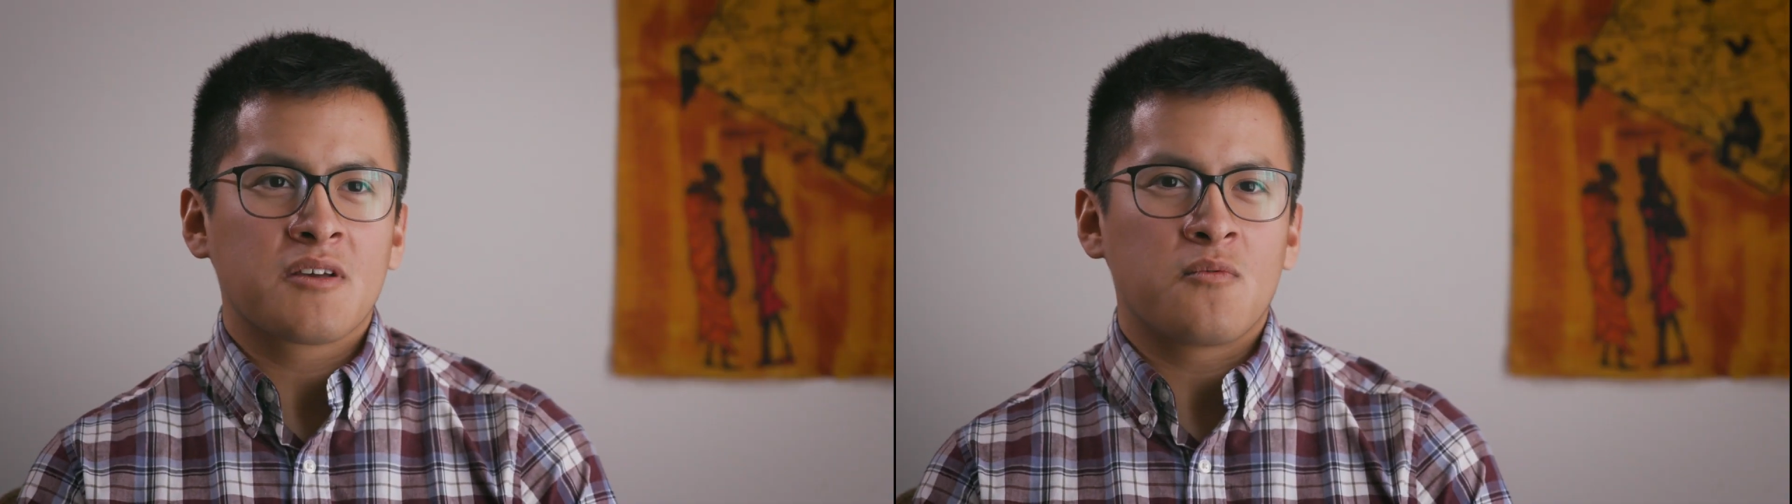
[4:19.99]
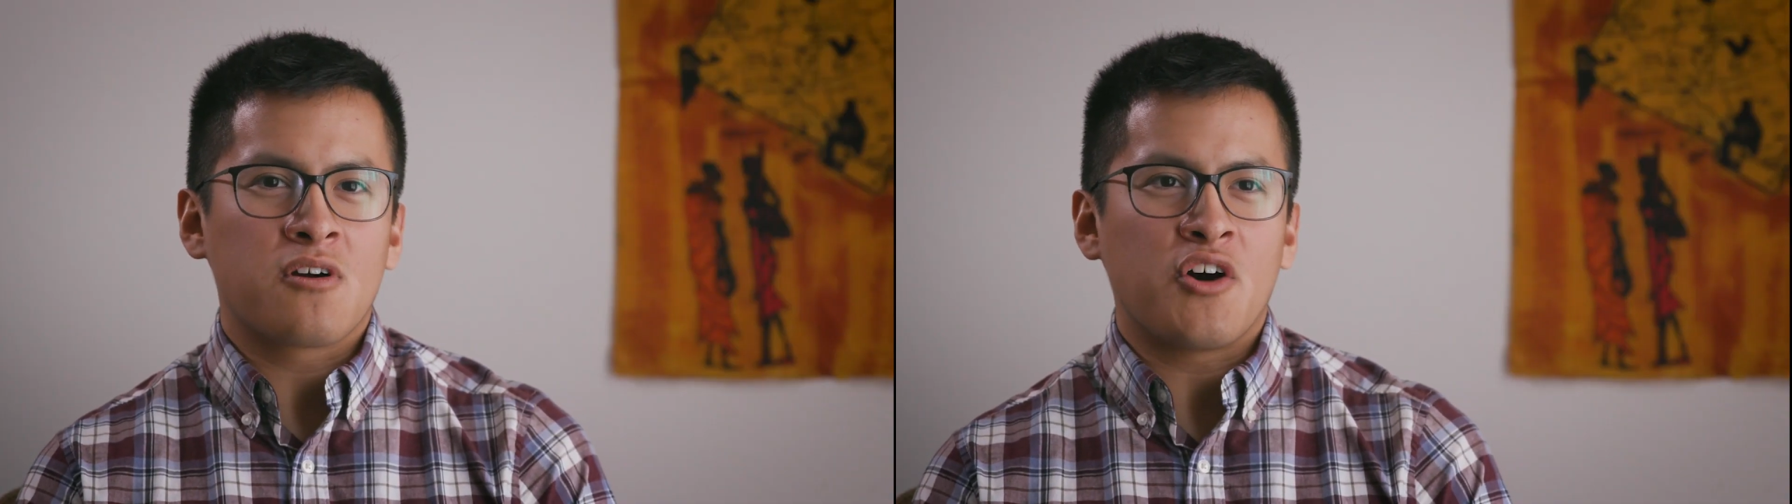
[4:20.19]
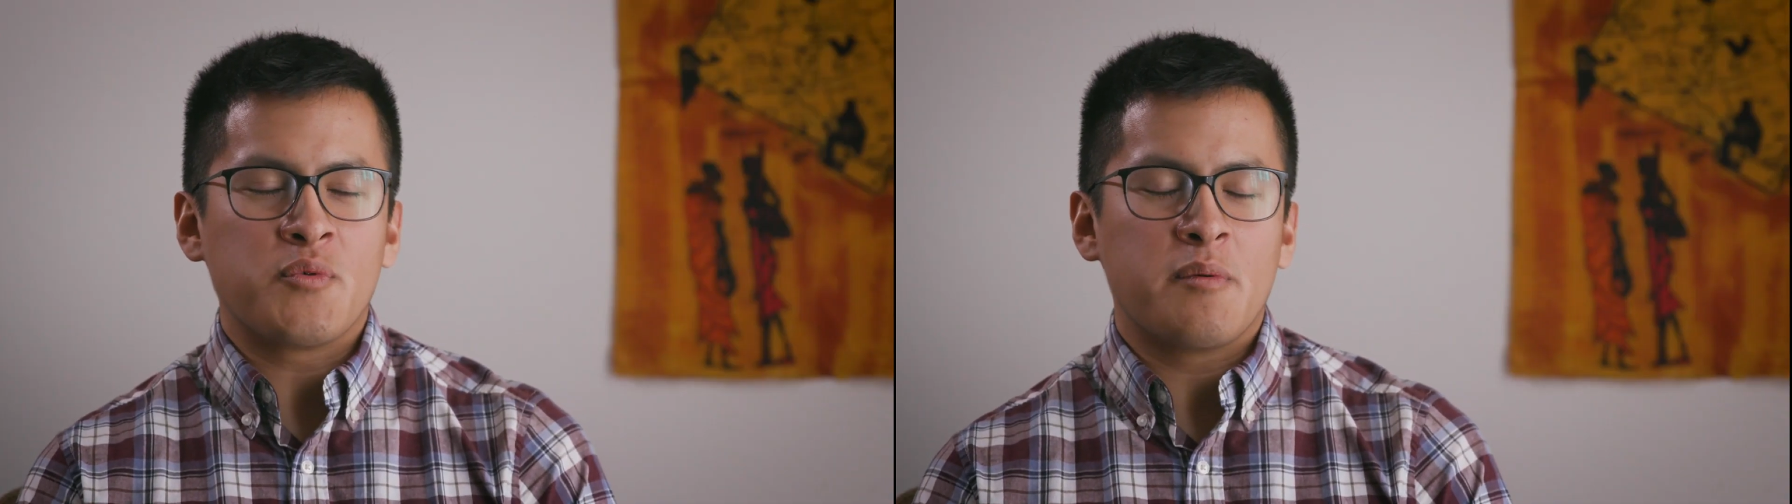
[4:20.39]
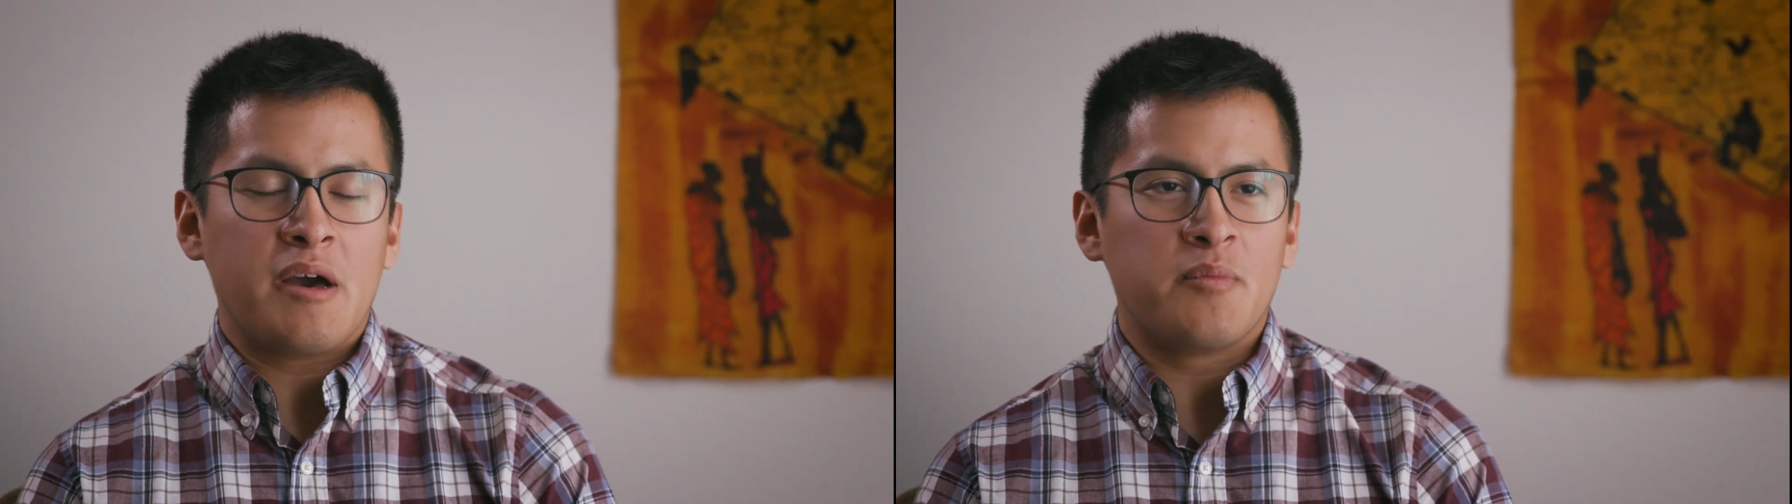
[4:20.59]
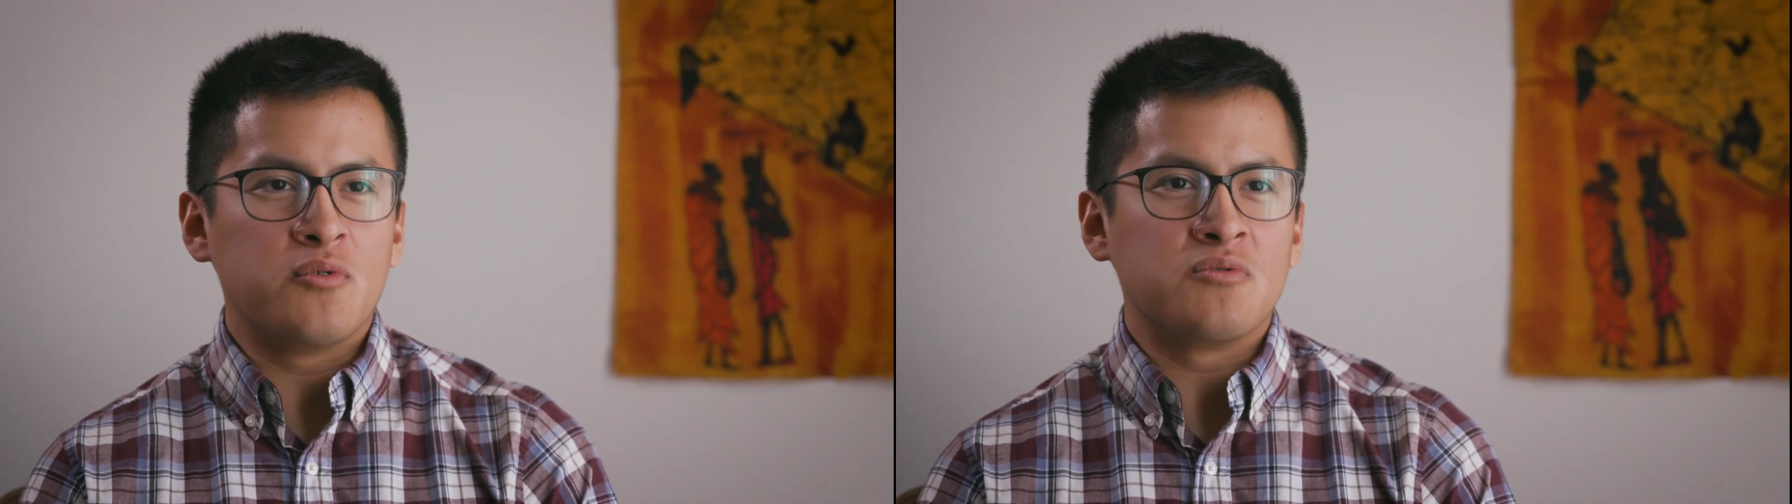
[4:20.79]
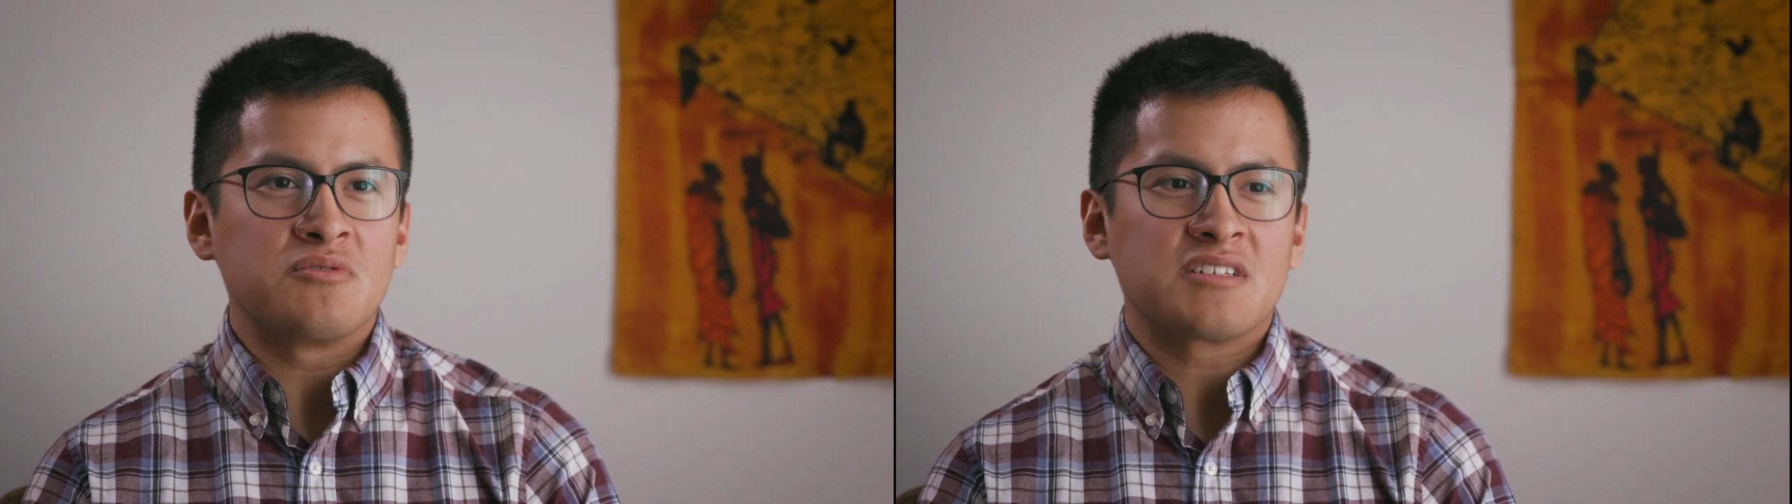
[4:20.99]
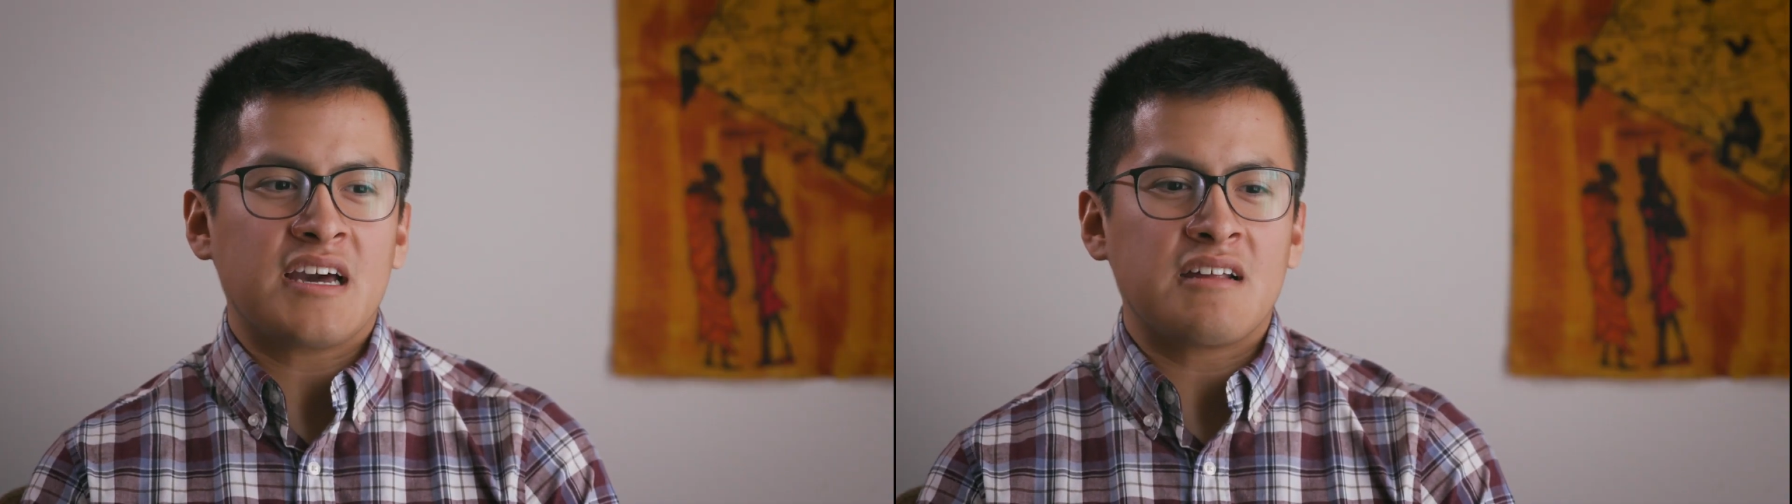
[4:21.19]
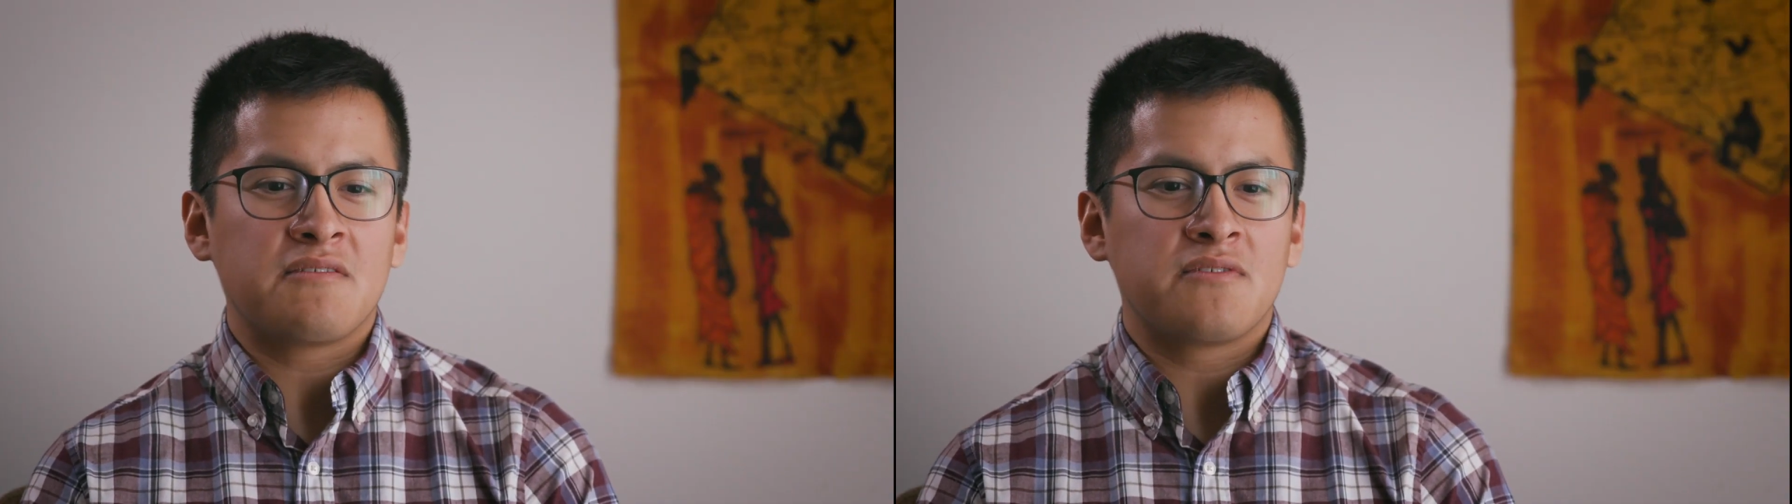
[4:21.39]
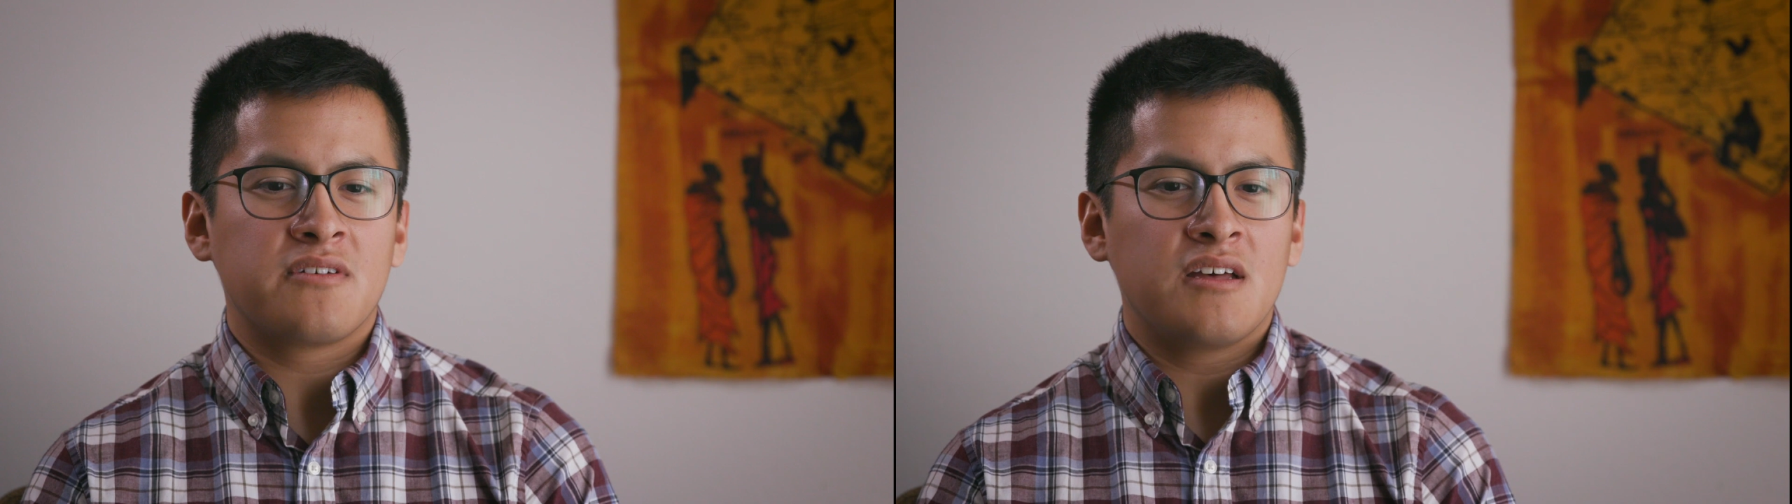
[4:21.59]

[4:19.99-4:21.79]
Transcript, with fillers: where all the baboons kind of